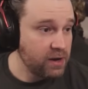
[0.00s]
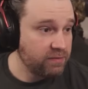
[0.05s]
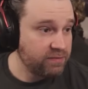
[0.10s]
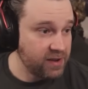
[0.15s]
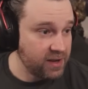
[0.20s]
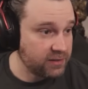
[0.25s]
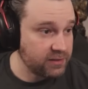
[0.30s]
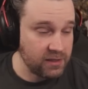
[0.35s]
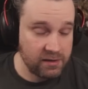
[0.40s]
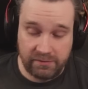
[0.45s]

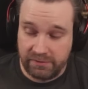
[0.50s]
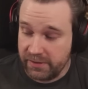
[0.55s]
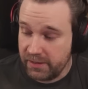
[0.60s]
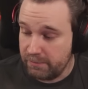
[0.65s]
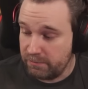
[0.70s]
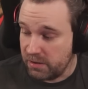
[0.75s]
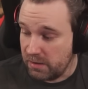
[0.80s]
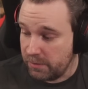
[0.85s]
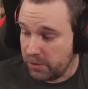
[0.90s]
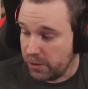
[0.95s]
effective
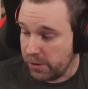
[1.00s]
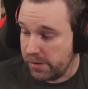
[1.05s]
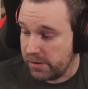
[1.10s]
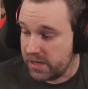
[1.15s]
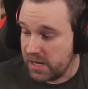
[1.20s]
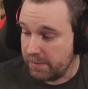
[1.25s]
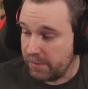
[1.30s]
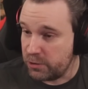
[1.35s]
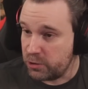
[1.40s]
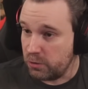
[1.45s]
and probably hurt your
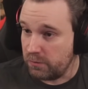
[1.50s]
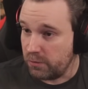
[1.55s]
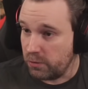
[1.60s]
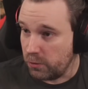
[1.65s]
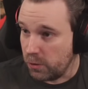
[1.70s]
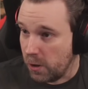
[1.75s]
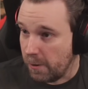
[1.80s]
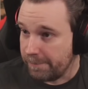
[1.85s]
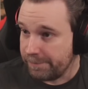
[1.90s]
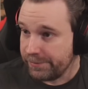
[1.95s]
damage
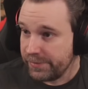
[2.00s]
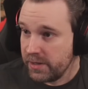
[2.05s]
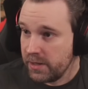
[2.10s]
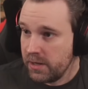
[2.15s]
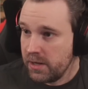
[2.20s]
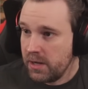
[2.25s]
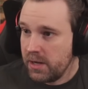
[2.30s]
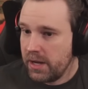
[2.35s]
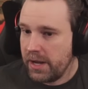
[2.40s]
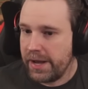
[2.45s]
overall.
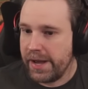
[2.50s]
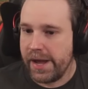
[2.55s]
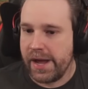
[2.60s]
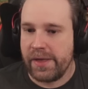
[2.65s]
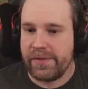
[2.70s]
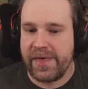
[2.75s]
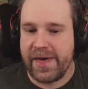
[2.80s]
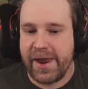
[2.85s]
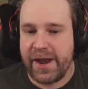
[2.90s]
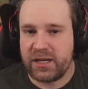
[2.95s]

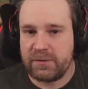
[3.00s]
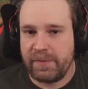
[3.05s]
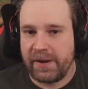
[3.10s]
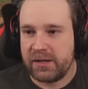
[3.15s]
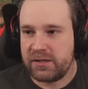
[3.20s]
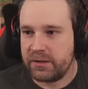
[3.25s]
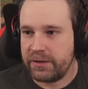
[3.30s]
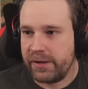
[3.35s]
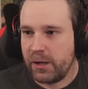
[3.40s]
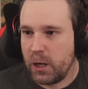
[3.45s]
That is
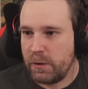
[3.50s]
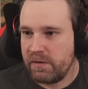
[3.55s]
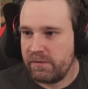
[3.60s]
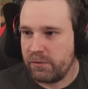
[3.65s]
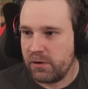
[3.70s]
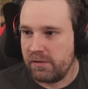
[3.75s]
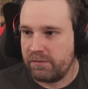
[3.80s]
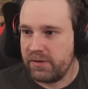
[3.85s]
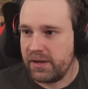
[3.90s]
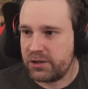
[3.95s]
basically all
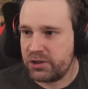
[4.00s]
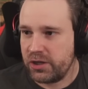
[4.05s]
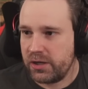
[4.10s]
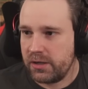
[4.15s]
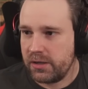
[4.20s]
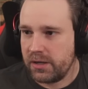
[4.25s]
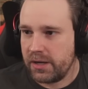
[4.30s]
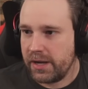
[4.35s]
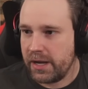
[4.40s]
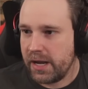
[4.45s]
for
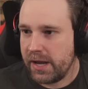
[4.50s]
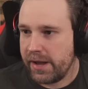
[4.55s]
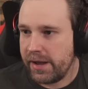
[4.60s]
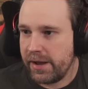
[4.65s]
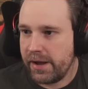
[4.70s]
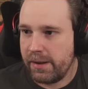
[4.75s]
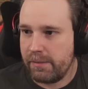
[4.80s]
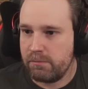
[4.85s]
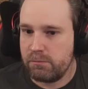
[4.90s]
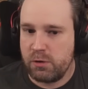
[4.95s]
Affliction.
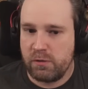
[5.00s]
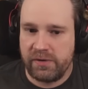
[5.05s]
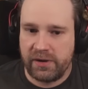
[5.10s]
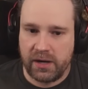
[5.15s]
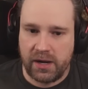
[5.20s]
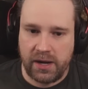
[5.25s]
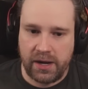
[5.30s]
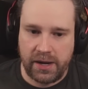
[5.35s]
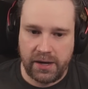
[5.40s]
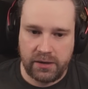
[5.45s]
Moving
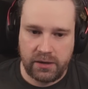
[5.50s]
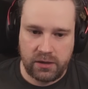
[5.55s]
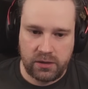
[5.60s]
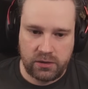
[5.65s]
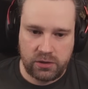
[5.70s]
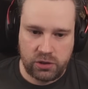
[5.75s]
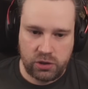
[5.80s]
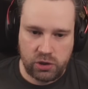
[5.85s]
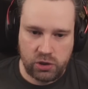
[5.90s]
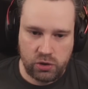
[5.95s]
on
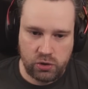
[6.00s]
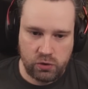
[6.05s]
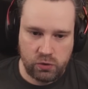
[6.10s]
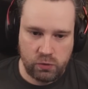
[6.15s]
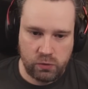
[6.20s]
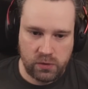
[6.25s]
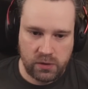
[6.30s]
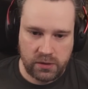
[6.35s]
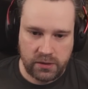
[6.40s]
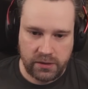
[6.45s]

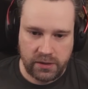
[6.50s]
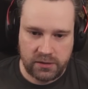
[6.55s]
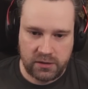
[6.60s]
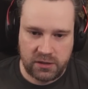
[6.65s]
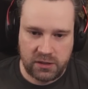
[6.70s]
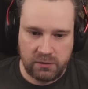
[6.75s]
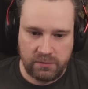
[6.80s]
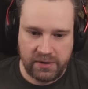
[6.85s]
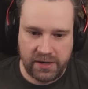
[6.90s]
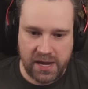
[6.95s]
to, let's
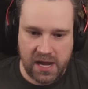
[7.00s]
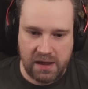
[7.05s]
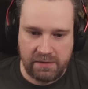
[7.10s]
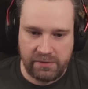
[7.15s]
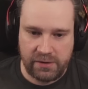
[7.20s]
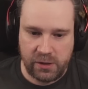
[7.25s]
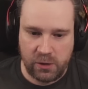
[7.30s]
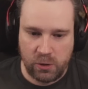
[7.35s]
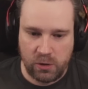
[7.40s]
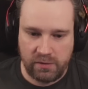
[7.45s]
see what we have
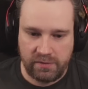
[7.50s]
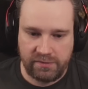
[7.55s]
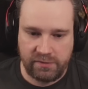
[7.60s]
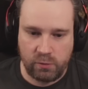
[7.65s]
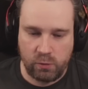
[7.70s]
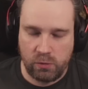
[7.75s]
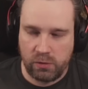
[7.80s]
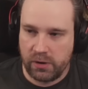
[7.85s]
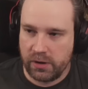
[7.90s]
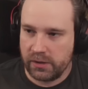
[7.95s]
here
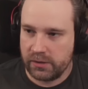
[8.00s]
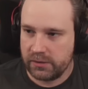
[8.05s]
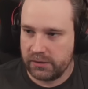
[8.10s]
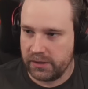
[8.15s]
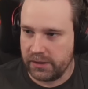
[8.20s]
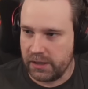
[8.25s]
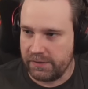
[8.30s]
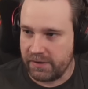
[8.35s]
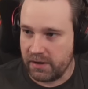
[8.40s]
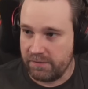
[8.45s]
for,
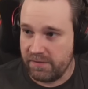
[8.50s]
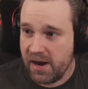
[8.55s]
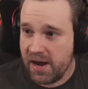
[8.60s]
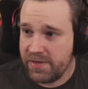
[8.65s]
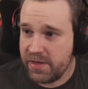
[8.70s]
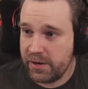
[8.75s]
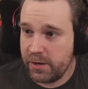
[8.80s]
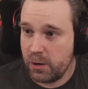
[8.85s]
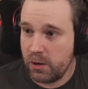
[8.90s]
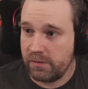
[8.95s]
if I can
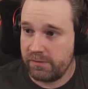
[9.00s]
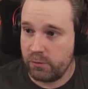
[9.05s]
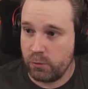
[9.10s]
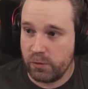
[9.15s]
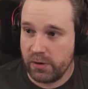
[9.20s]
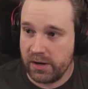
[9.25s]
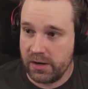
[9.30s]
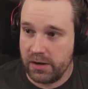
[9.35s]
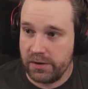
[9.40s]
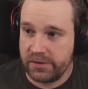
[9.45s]
find it here,
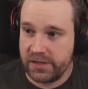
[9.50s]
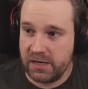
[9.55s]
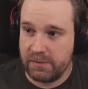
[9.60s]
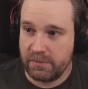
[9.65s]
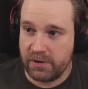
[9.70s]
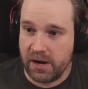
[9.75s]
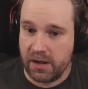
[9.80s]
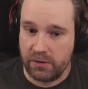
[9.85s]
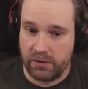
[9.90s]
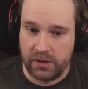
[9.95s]
for
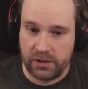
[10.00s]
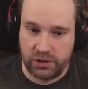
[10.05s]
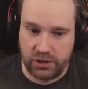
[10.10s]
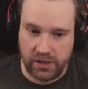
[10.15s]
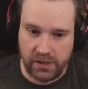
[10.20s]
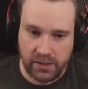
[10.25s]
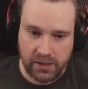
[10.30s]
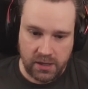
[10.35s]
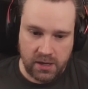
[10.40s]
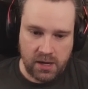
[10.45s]

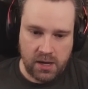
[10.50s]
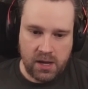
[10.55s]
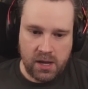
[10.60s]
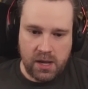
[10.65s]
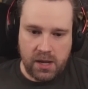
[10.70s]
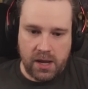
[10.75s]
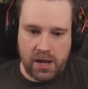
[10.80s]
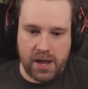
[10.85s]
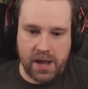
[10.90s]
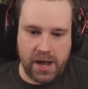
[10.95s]
Demonology.
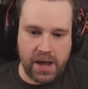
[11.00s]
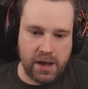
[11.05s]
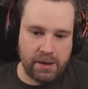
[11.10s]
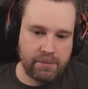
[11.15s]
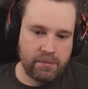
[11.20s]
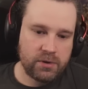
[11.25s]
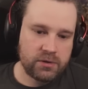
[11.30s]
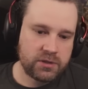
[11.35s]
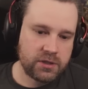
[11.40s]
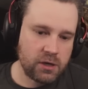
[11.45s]

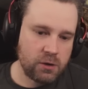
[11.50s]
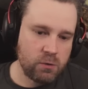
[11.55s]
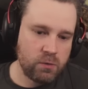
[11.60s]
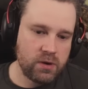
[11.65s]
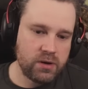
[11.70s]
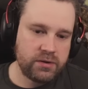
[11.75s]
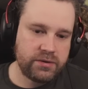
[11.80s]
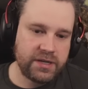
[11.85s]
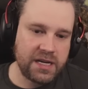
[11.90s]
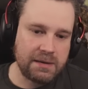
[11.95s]

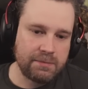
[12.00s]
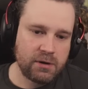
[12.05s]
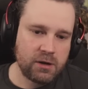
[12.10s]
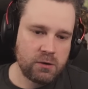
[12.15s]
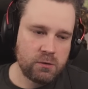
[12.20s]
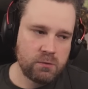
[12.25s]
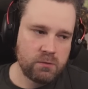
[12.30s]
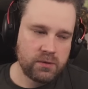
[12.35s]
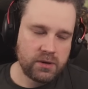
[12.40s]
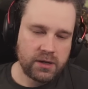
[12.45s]
So
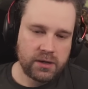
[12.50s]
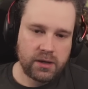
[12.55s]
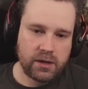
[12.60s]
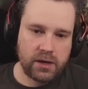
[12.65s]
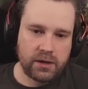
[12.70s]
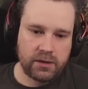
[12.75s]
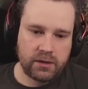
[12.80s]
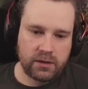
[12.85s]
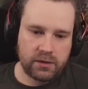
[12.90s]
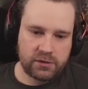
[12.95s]
Demo,
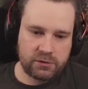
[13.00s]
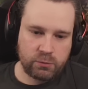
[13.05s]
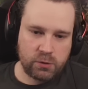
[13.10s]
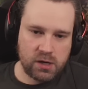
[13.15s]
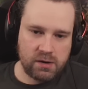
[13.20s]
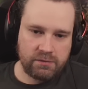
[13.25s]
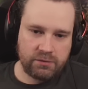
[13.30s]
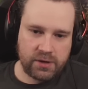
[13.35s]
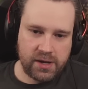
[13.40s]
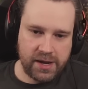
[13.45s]
sort
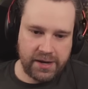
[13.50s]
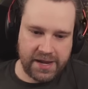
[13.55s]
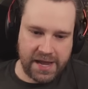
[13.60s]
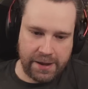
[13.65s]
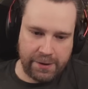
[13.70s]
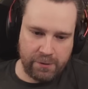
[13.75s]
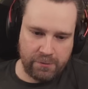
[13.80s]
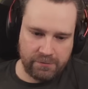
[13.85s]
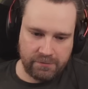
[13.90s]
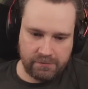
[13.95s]
of like
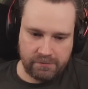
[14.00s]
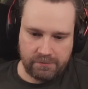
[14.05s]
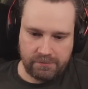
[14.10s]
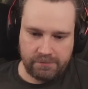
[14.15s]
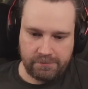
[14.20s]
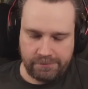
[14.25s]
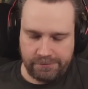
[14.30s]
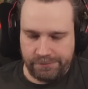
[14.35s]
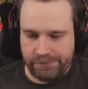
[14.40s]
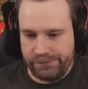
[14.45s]
how,
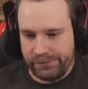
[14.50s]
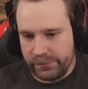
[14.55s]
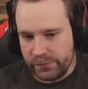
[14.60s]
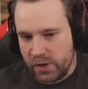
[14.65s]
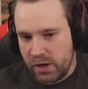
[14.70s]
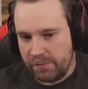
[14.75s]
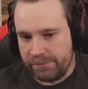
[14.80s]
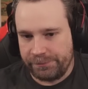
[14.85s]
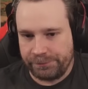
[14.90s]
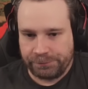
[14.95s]

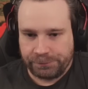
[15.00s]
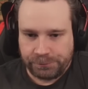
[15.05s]
well,